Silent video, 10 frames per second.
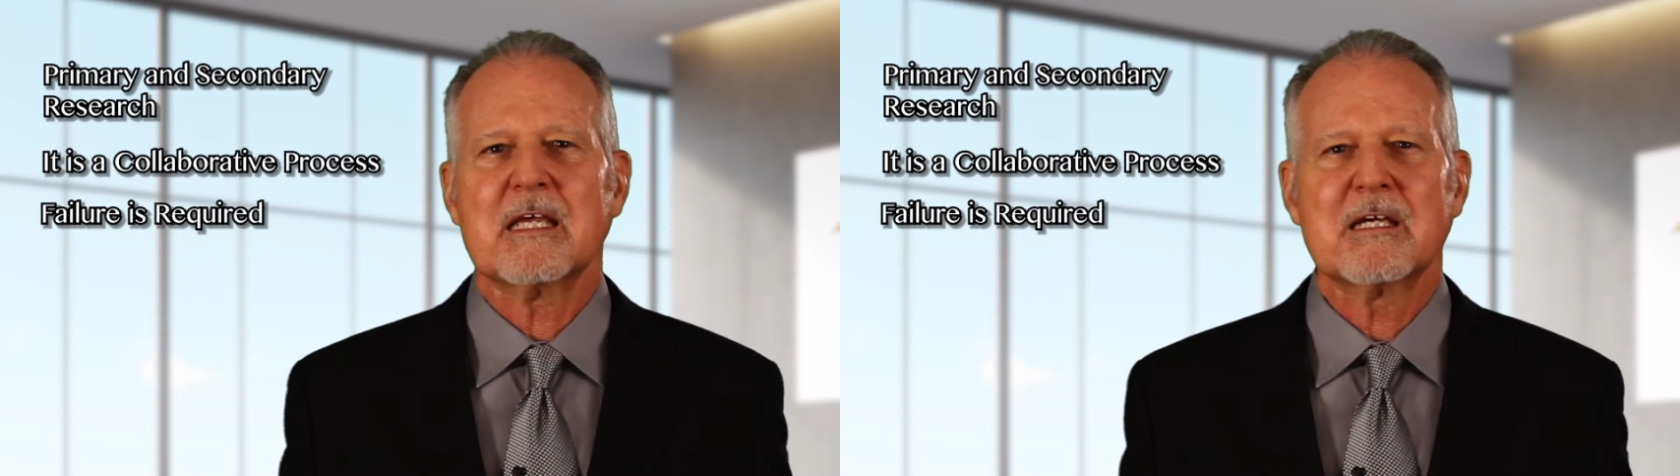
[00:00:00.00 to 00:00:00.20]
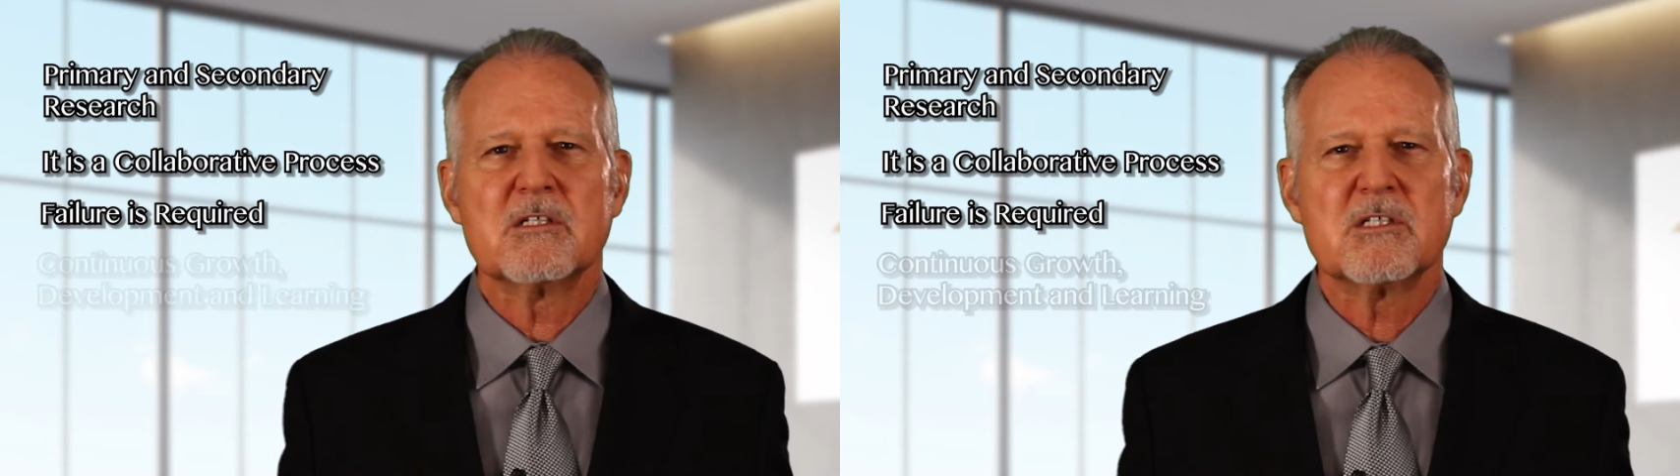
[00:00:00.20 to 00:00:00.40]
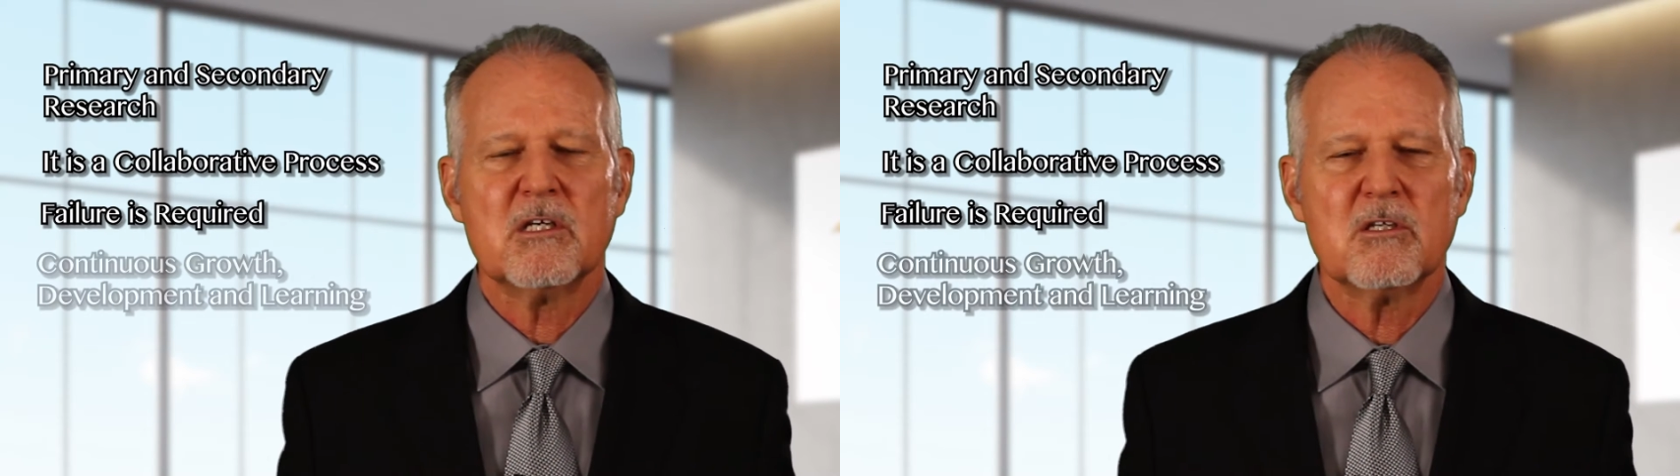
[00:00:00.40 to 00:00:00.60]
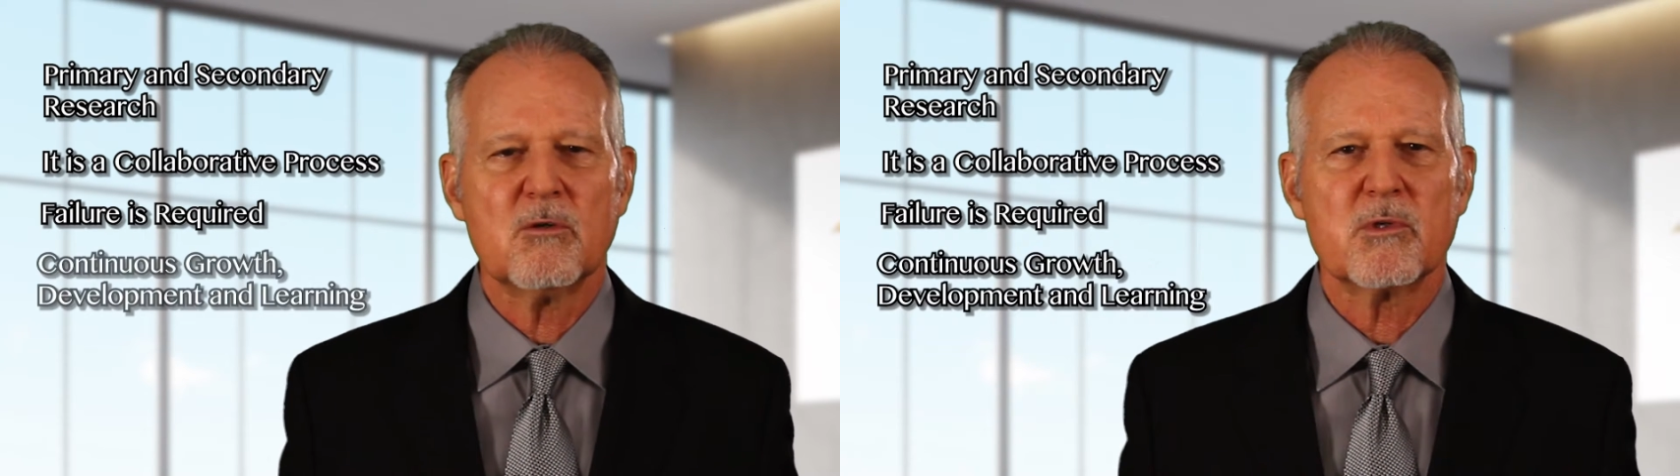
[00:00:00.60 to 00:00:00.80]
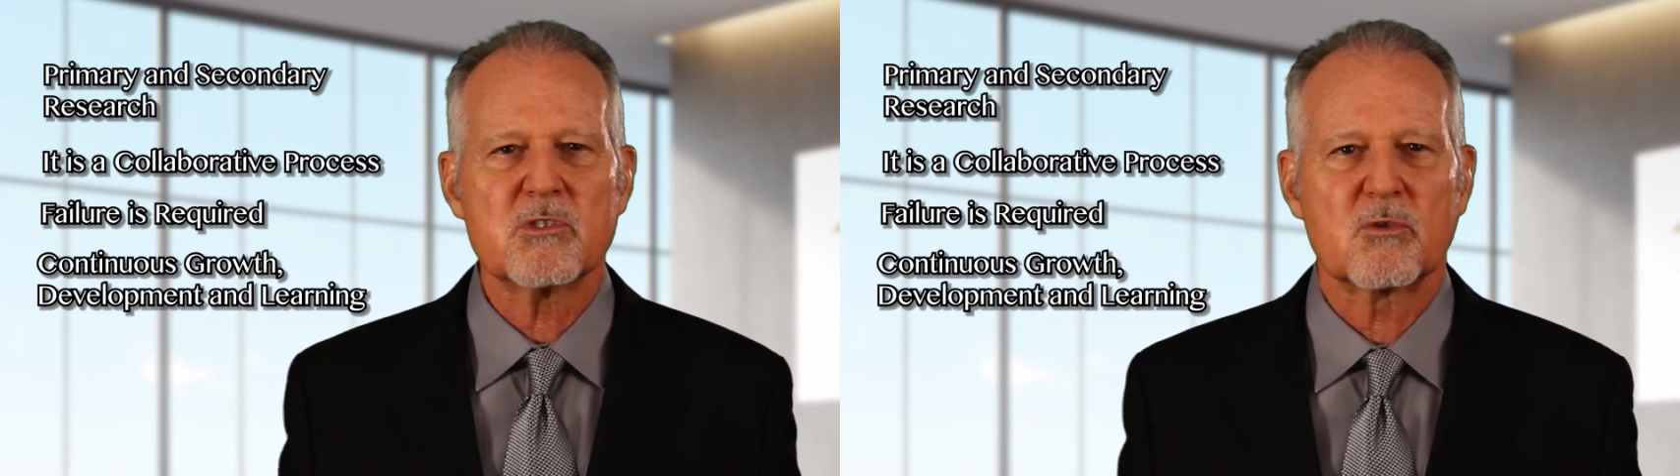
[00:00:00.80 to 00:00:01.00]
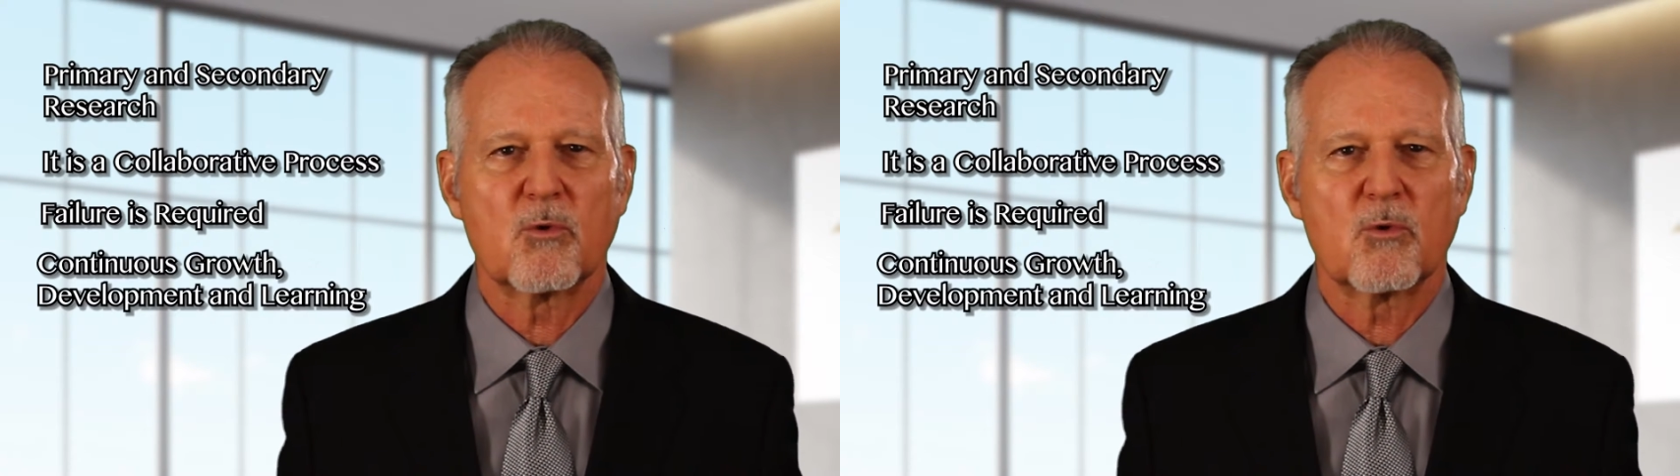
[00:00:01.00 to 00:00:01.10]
continuous